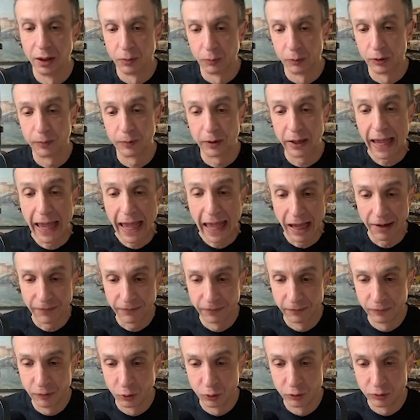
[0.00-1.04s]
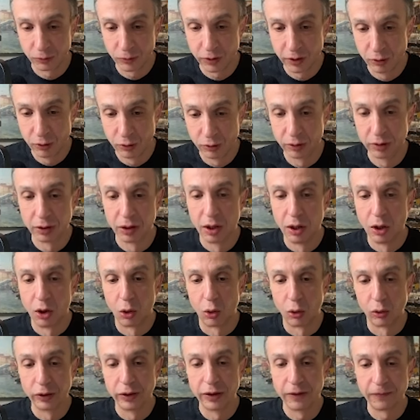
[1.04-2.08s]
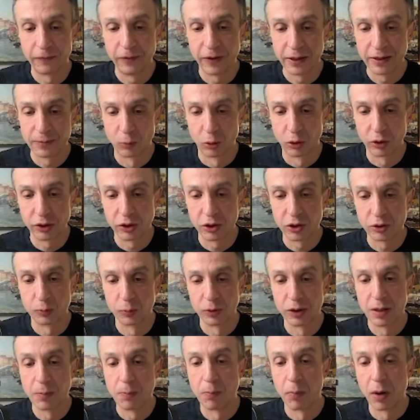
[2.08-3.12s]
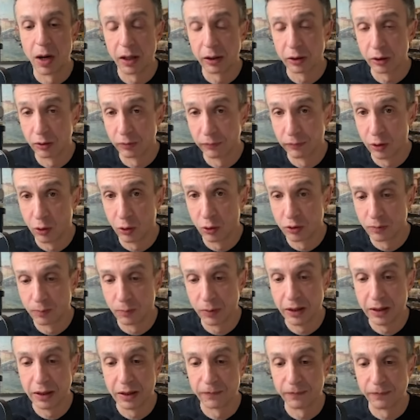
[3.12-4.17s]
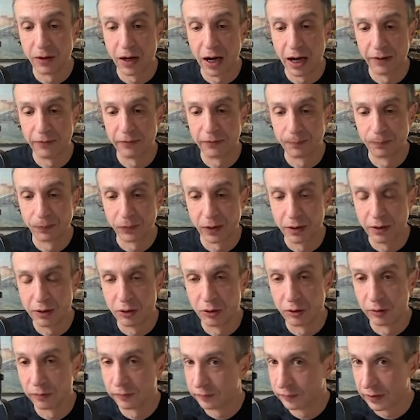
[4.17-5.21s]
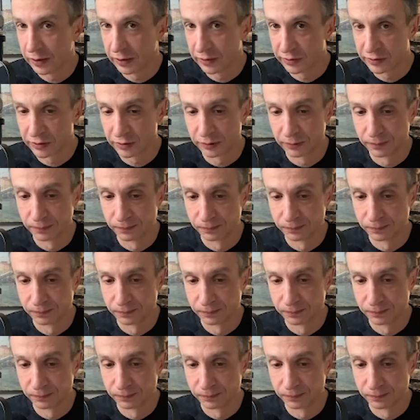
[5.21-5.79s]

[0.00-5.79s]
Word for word: with about half of those renewing holding fixed mortgages, with the bulk of those being a five-year fixed.